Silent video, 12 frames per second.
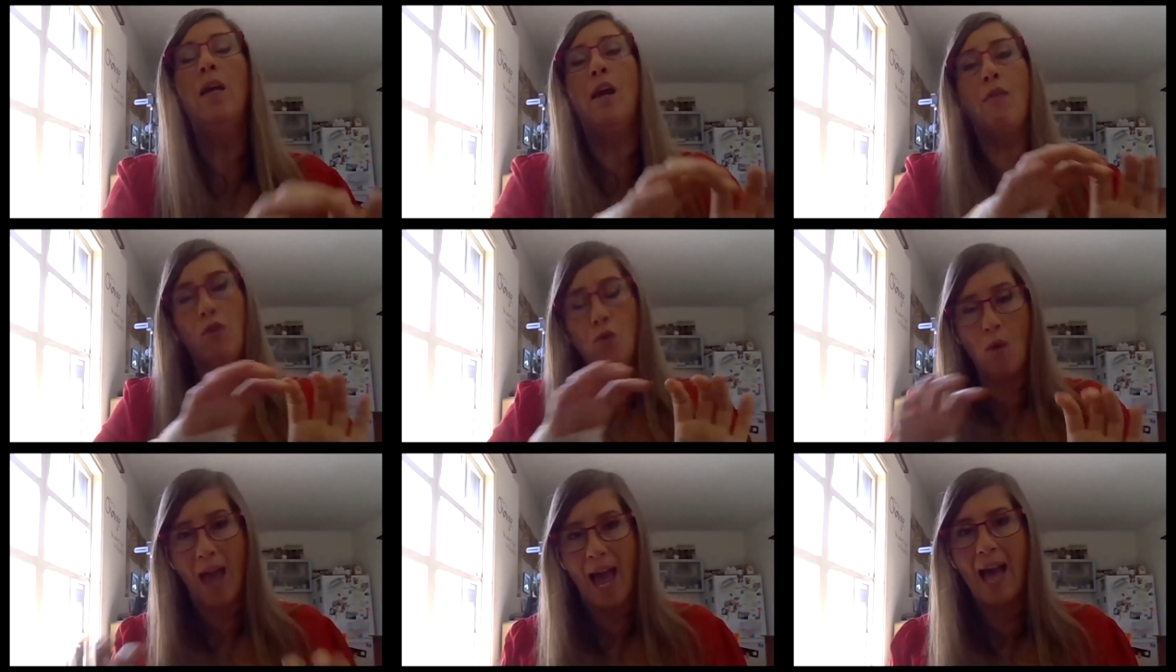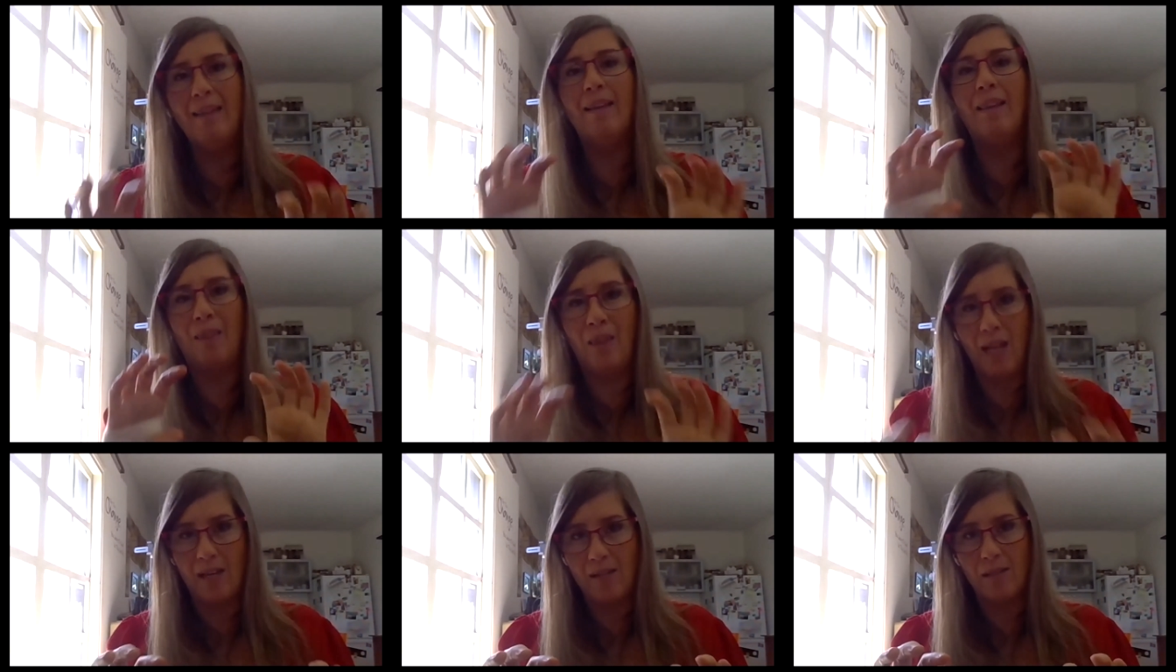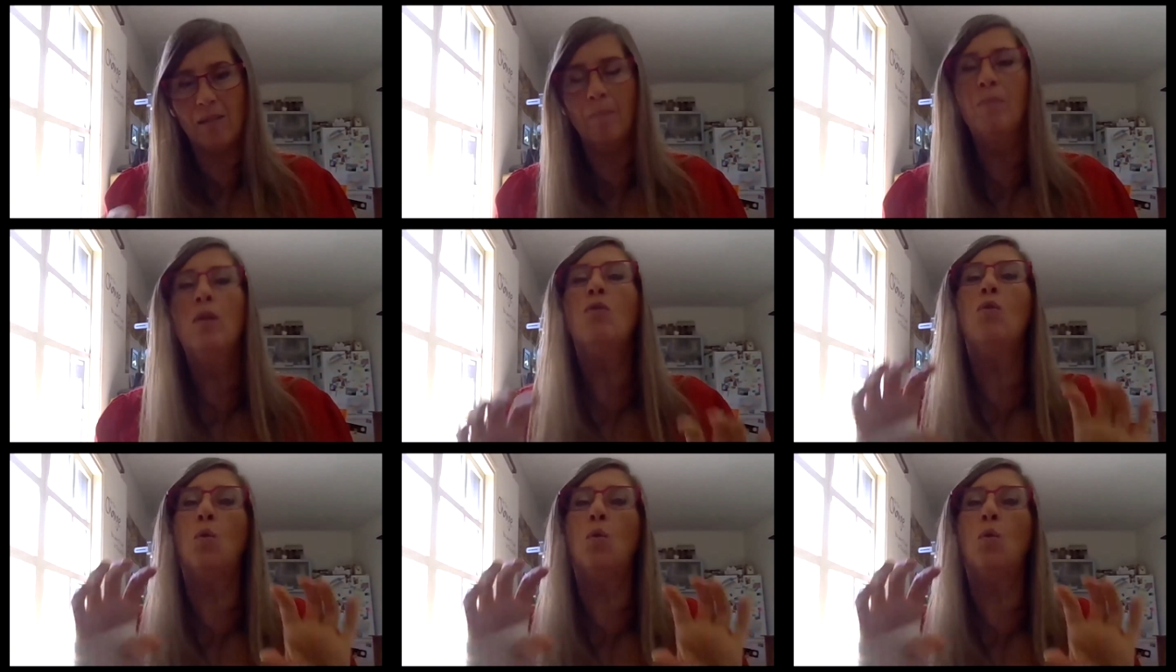If you add this to